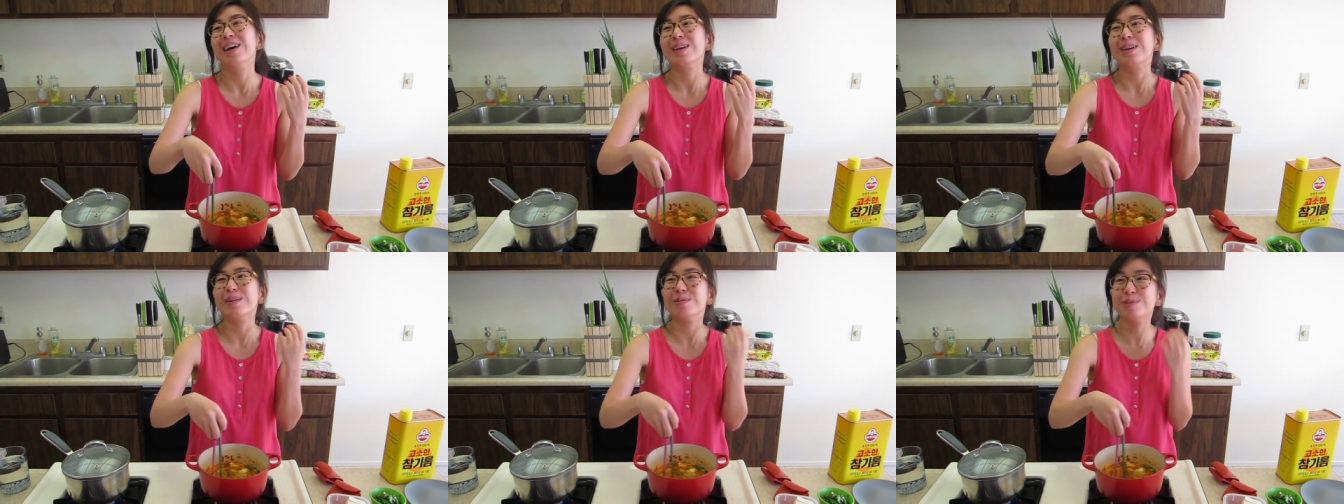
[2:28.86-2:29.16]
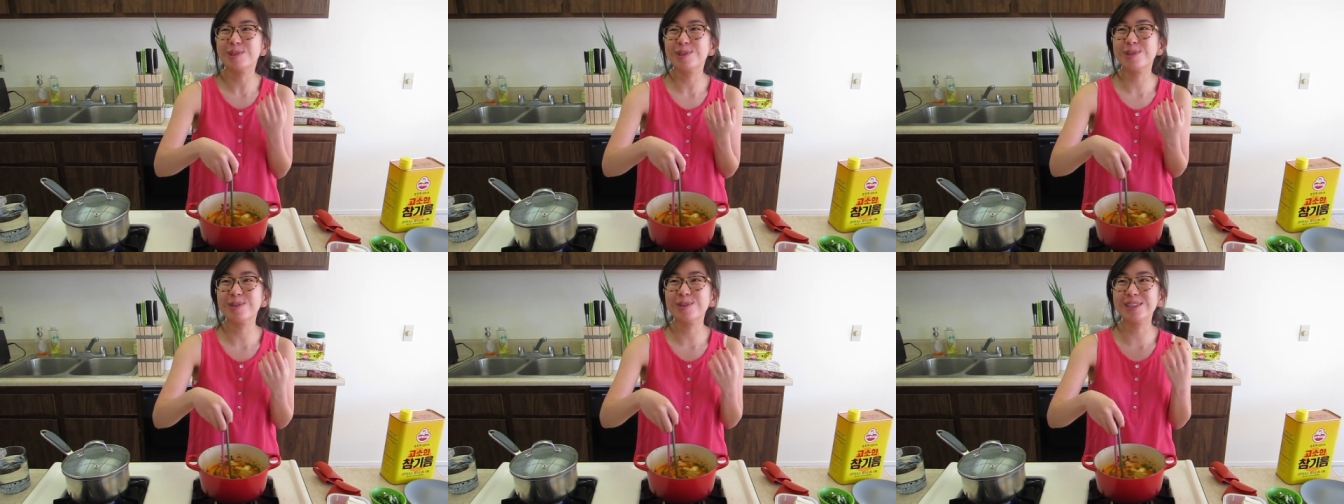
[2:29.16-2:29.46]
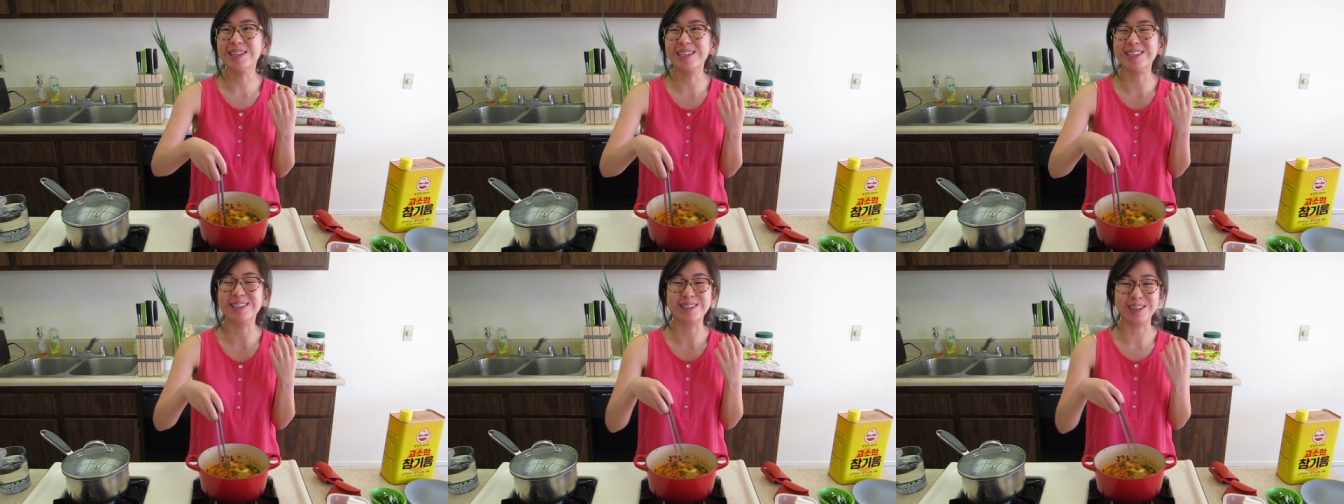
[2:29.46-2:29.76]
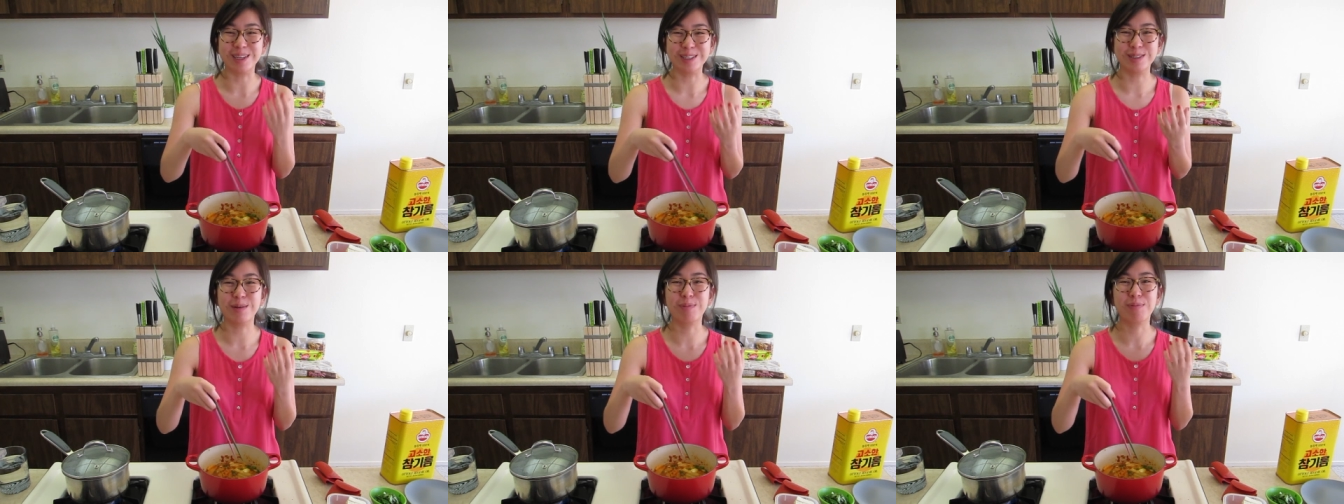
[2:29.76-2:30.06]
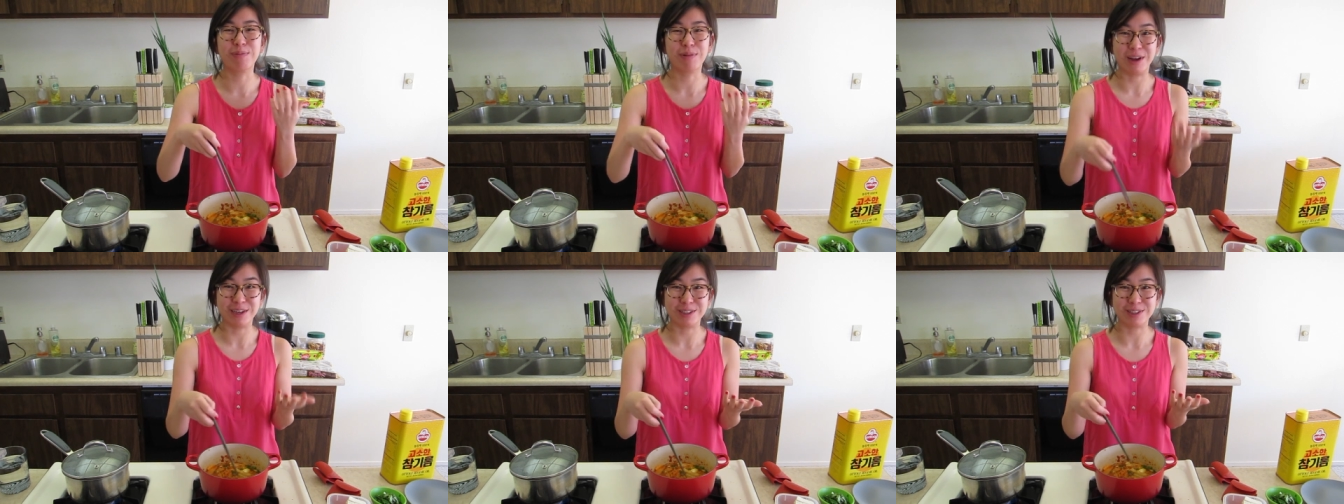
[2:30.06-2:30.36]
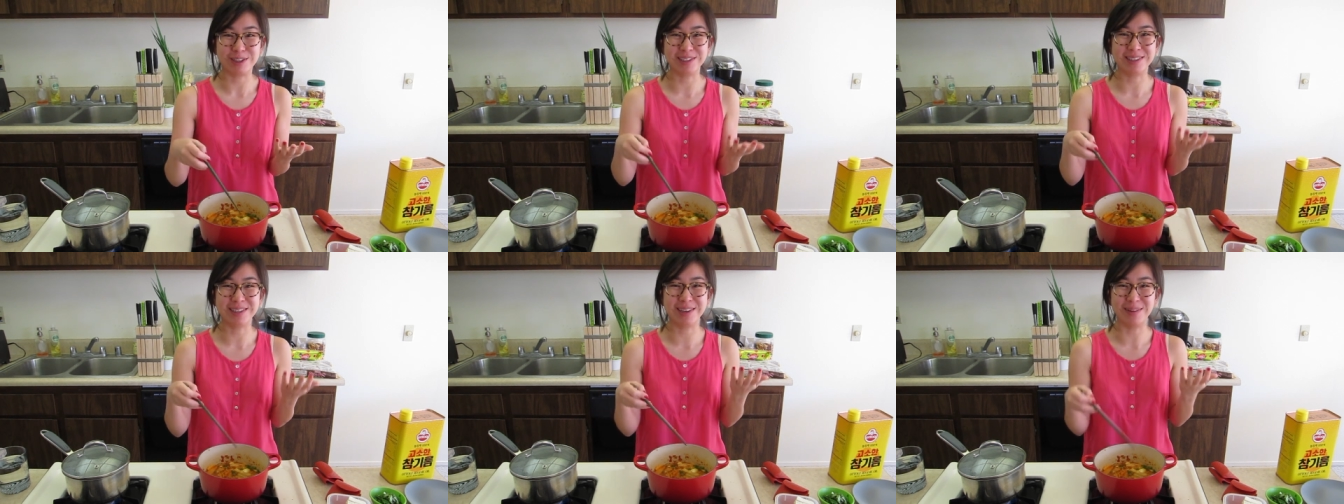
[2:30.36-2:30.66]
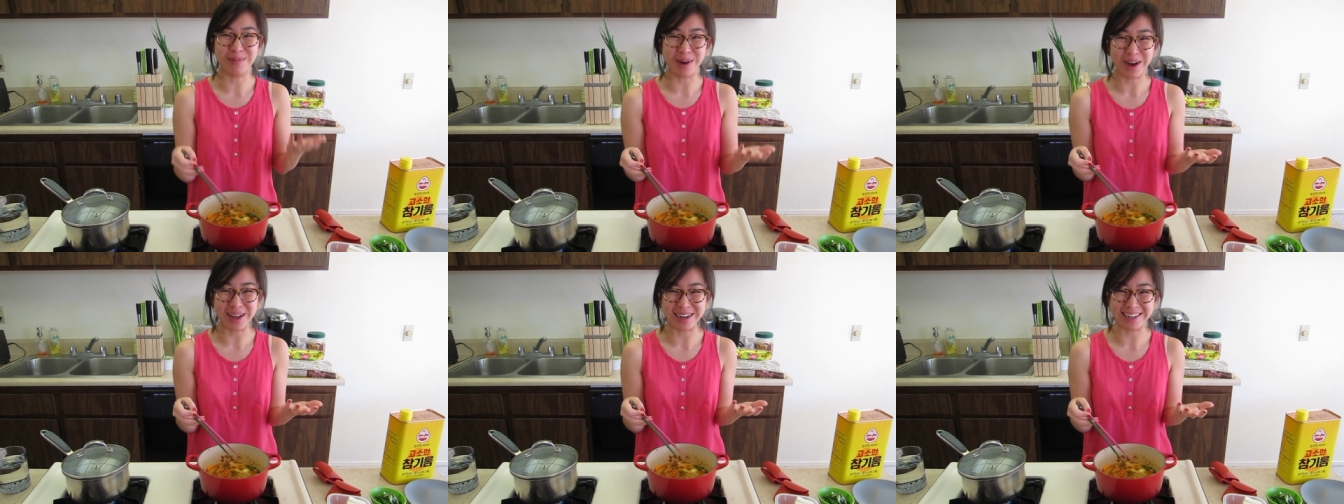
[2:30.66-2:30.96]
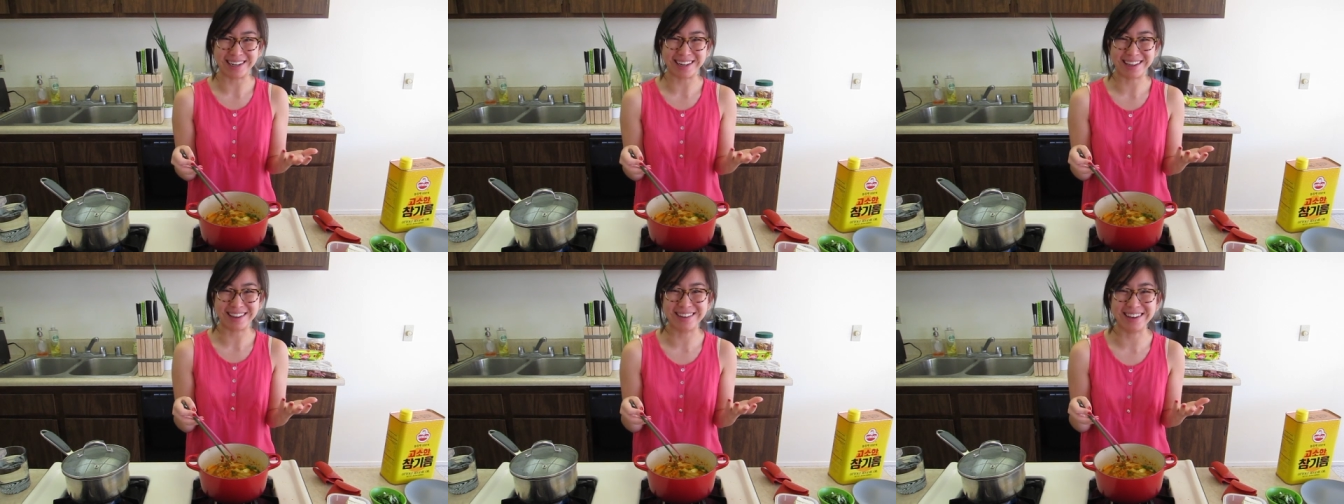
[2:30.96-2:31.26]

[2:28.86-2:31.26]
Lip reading: Kimchi juice is such a precious commodity,